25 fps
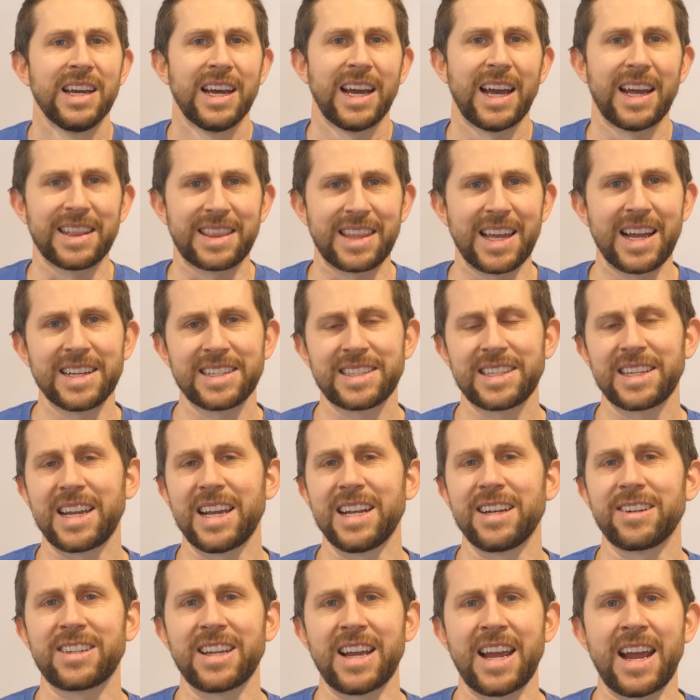And thanks
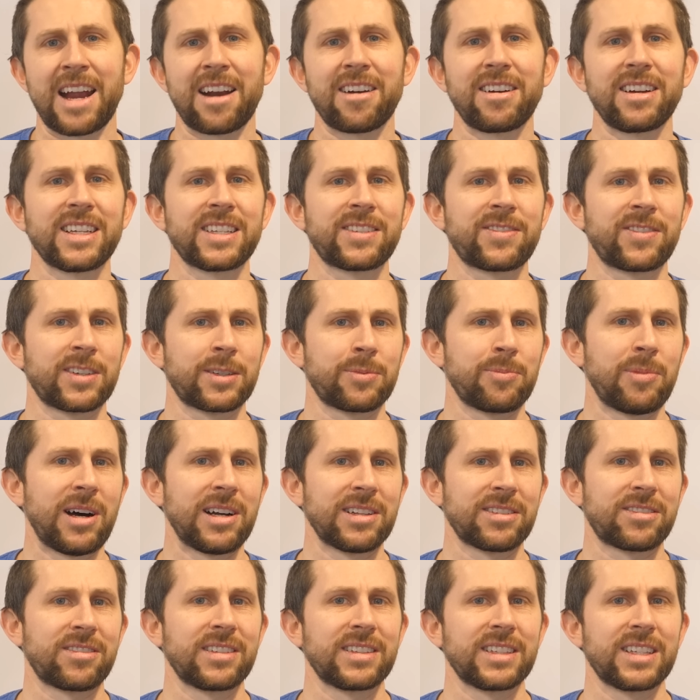again to Harry's for
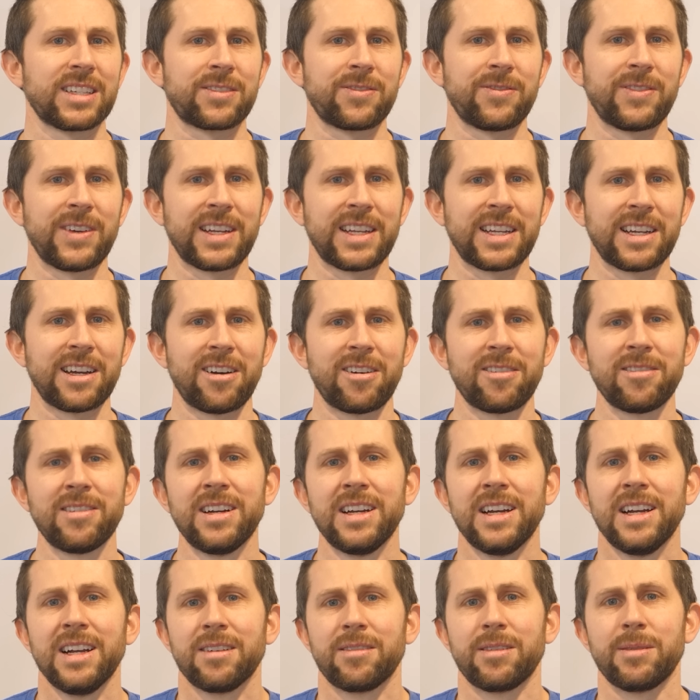sponsoring this
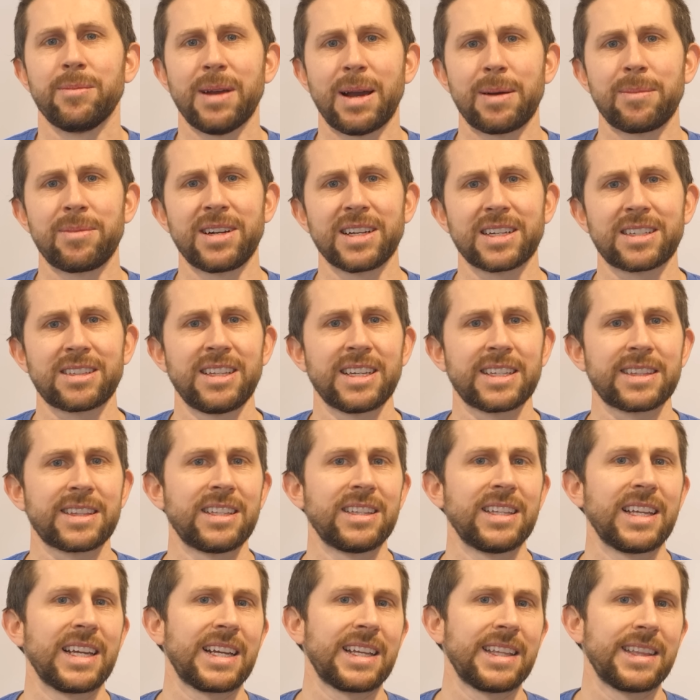video. Remember to click
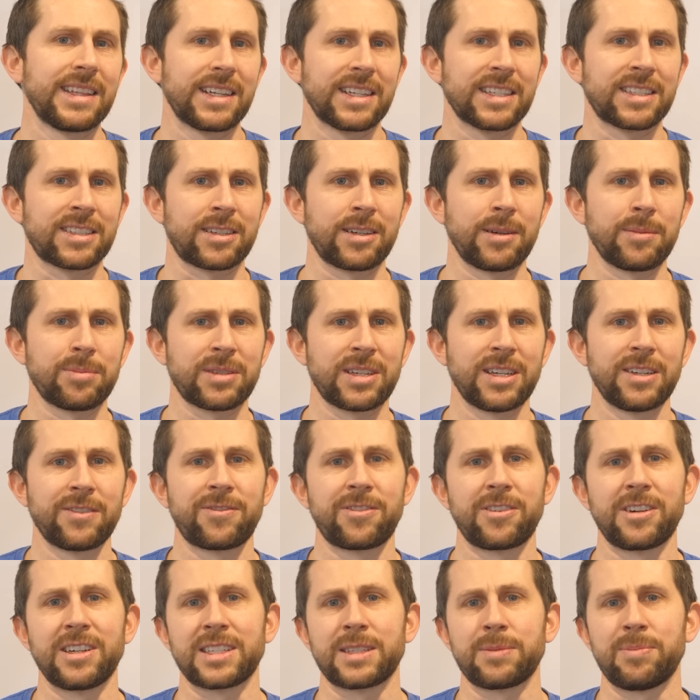the link in the description
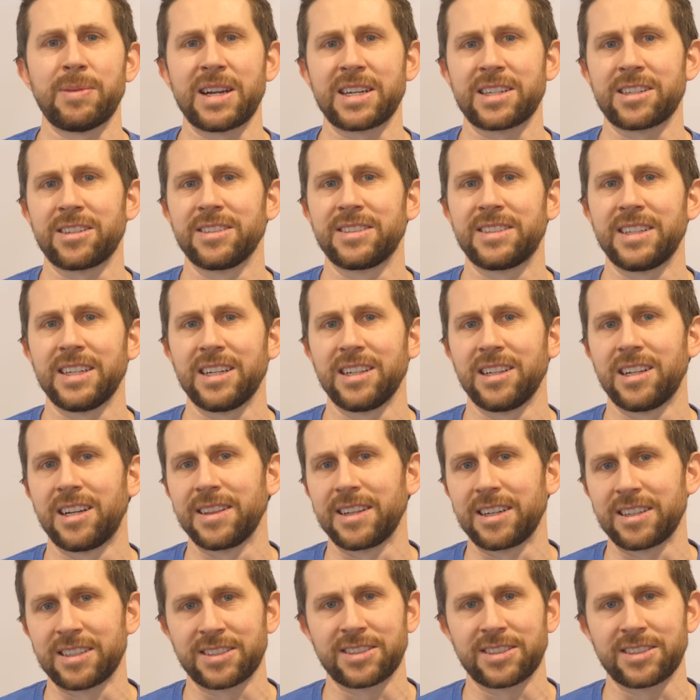for a special deal on their